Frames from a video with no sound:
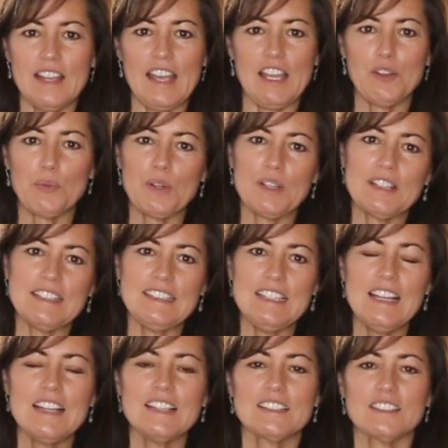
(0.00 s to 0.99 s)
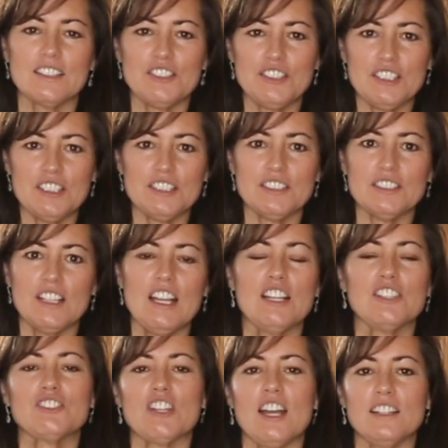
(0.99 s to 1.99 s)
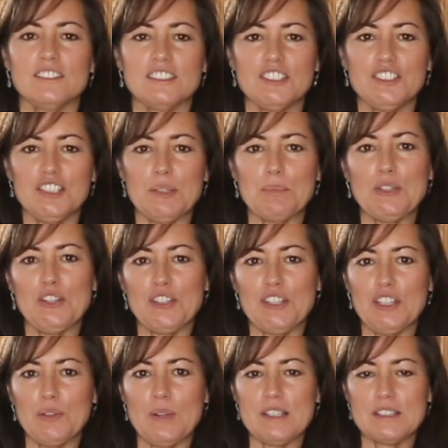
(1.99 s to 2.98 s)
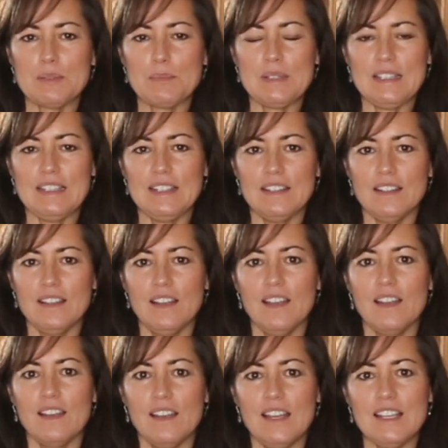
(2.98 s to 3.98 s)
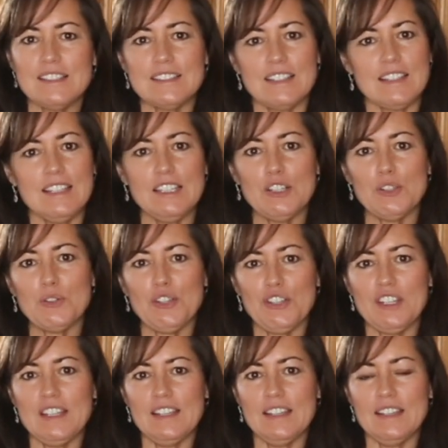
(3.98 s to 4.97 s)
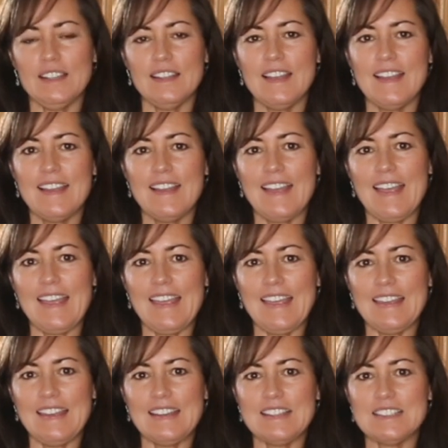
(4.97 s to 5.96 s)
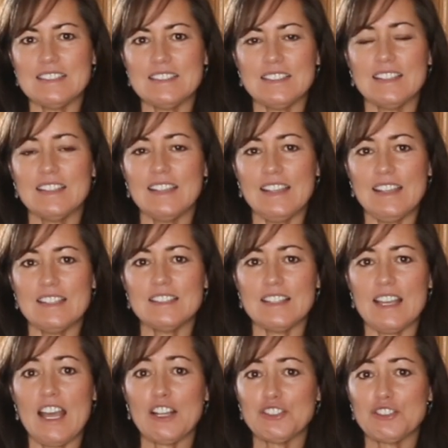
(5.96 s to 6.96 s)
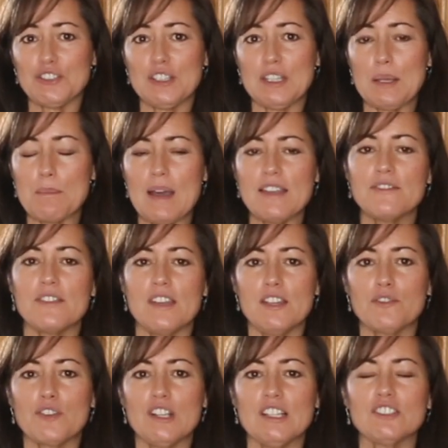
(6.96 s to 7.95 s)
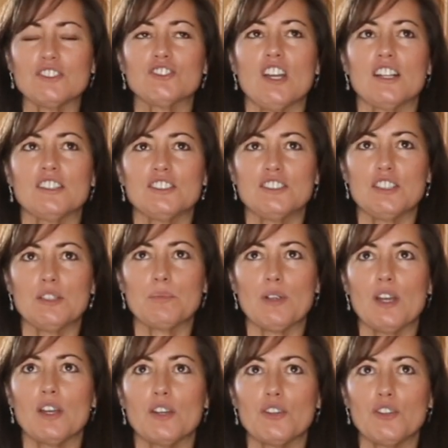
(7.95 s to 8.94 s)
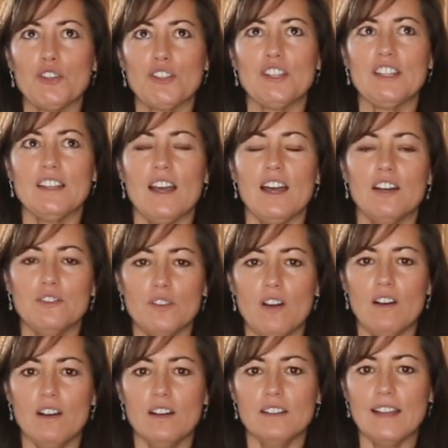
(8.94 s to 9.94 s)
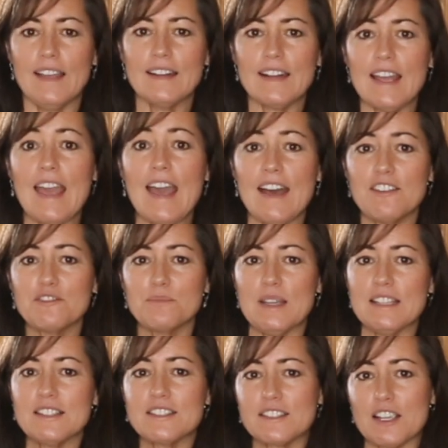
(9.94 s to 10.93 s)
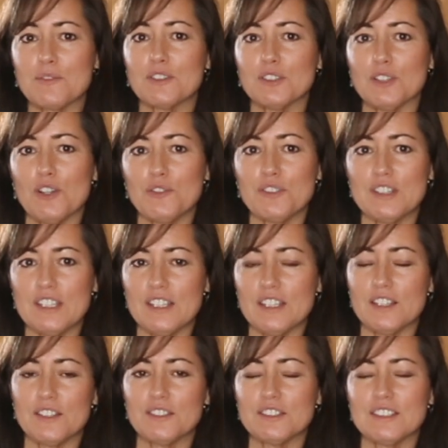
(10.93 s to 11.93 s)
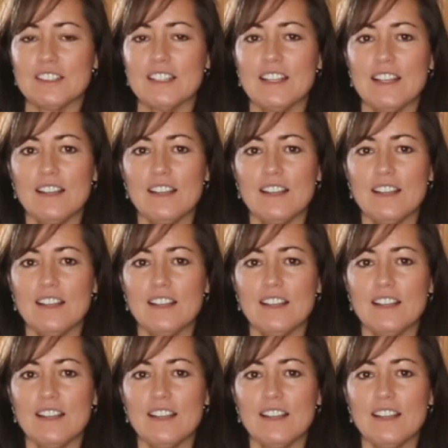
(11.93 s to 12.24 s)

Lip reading: a really delicious chocolate chip cookie recipe. It's a keto cookie and it's actually my favorite chocolate chip cookie of all. And I have made several over the years.